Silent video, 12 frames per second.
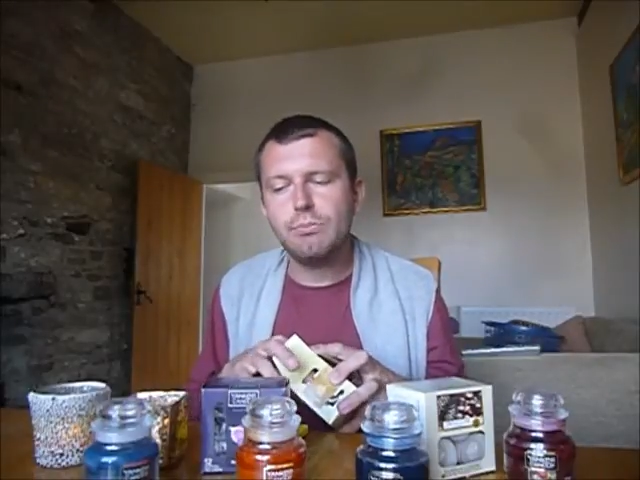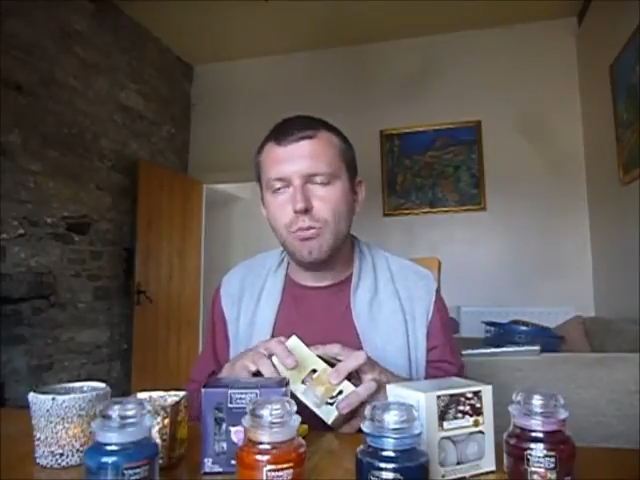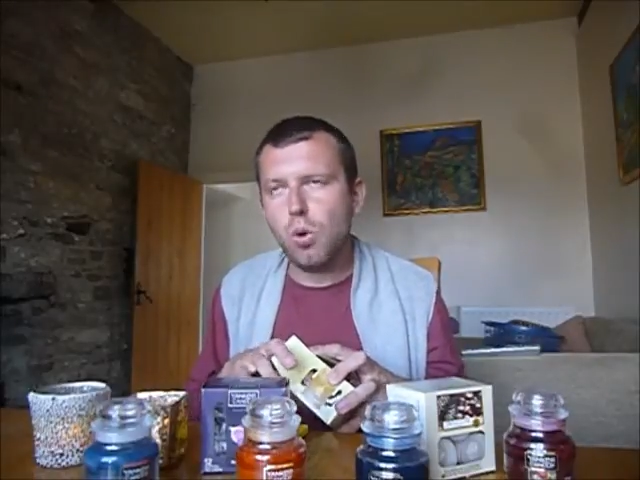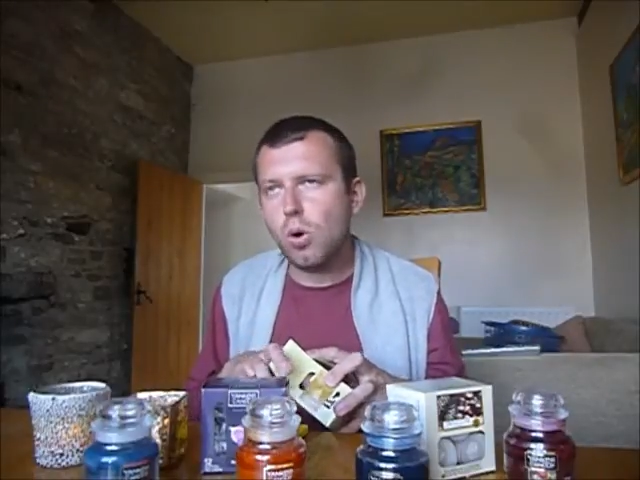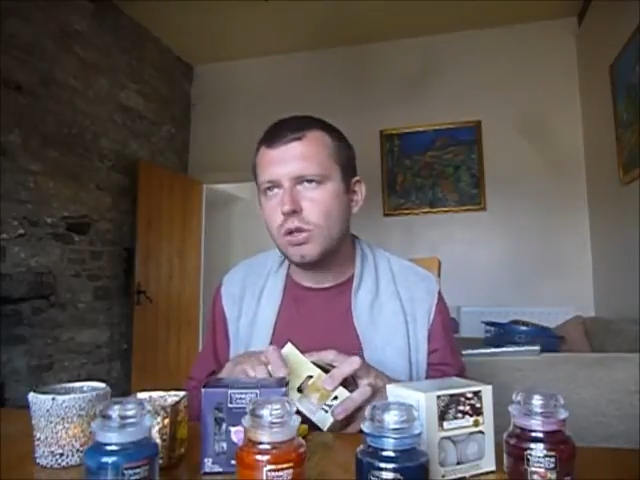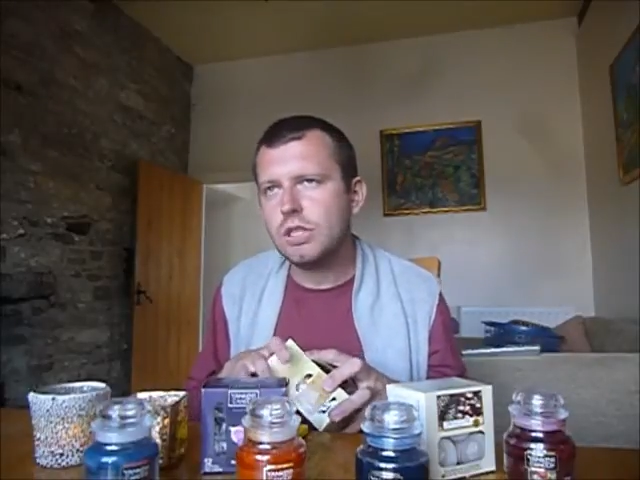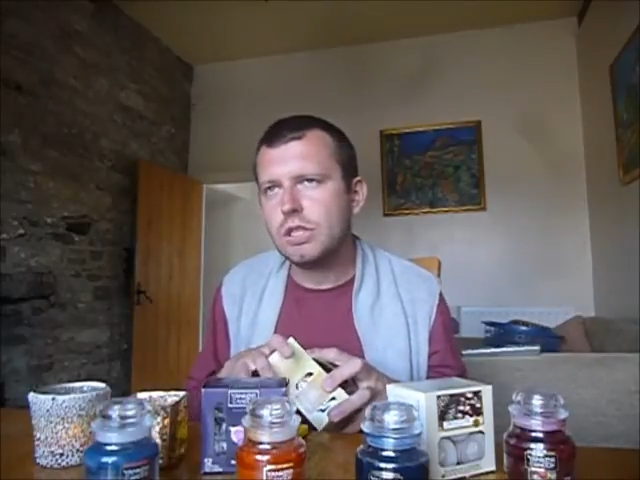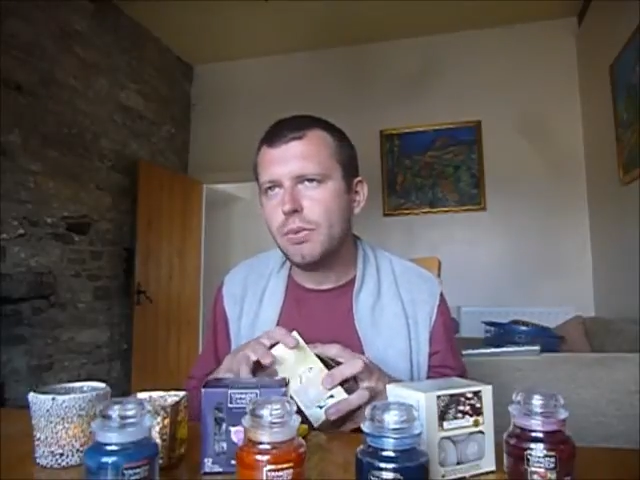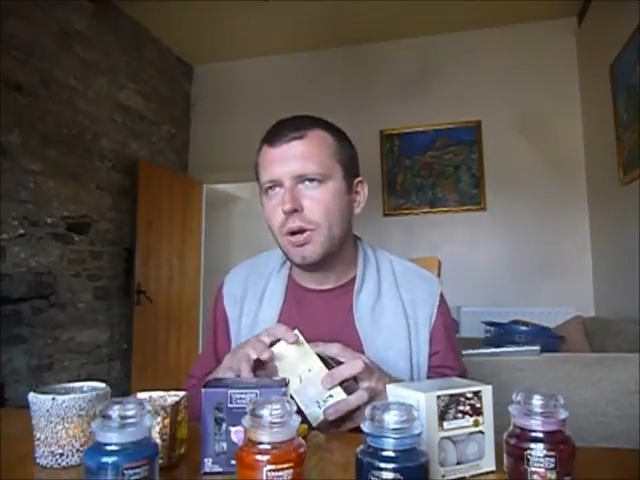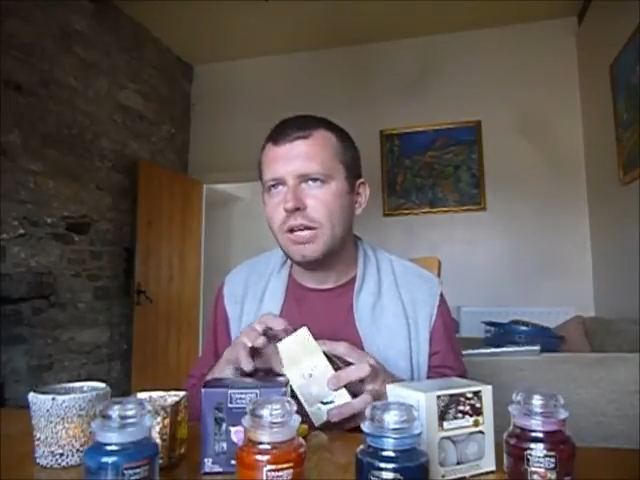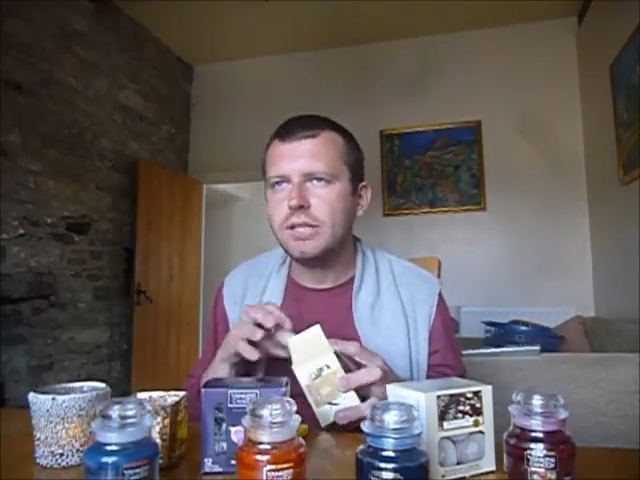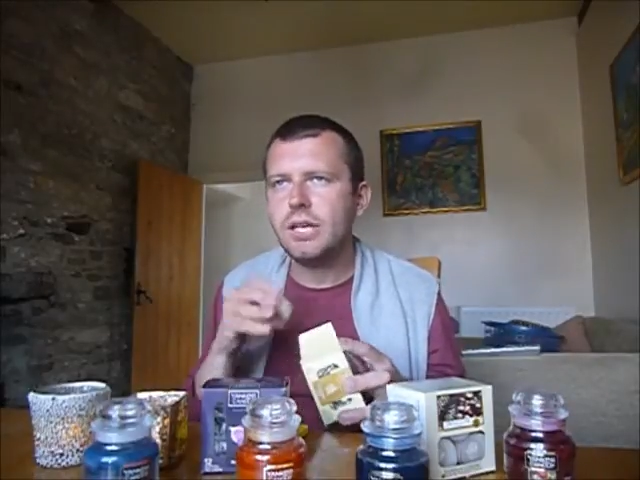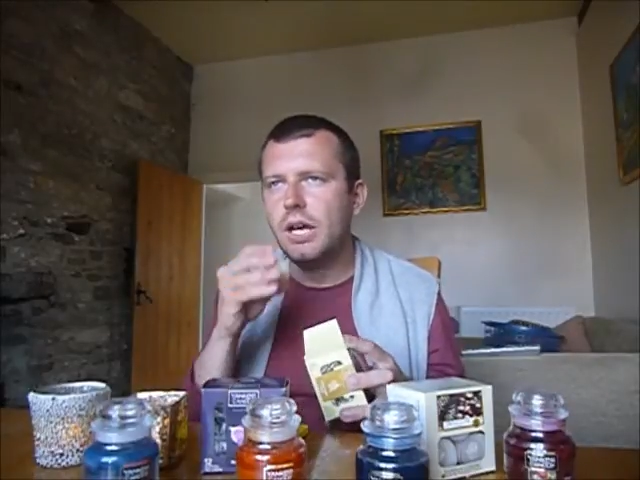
more spiced